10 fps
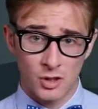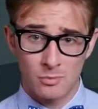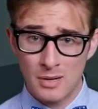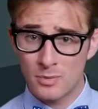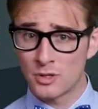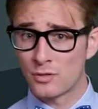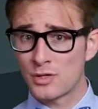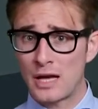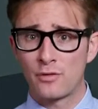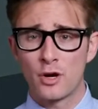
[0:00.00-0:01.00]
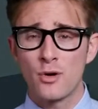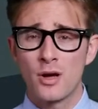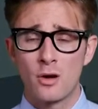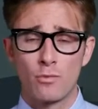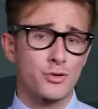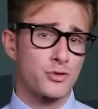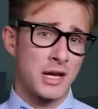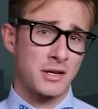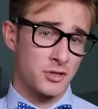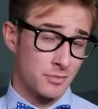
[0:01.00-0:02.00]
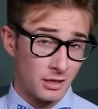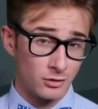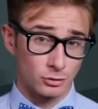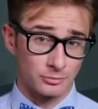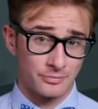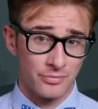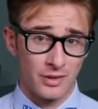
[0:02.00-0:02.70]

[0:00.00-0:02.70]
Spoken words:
commitment of Sappho was seen as immoral.